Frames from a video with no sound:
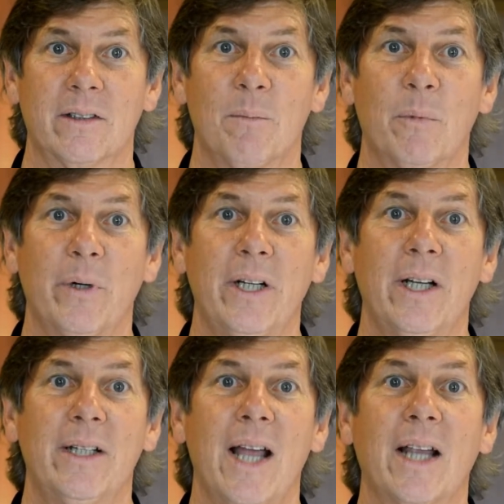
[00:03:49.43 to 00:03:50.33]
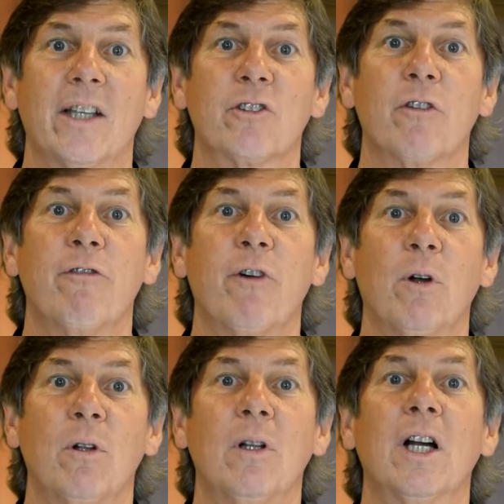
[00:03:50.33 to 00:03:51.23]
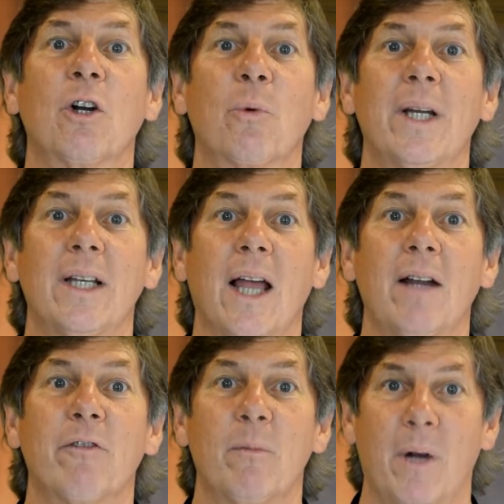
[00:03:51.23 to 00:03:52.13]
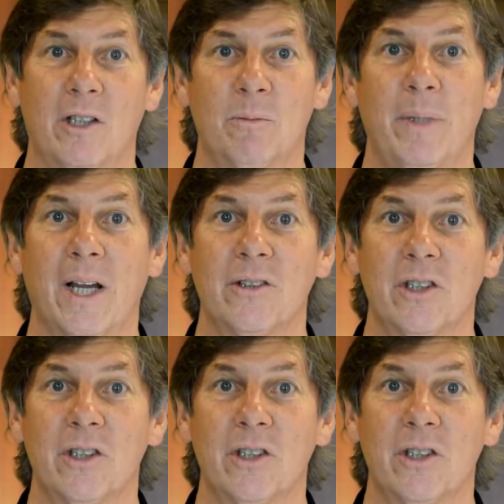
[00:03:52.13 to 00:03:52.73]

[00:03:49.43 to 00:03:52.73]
The marina deck gets a full green light from us because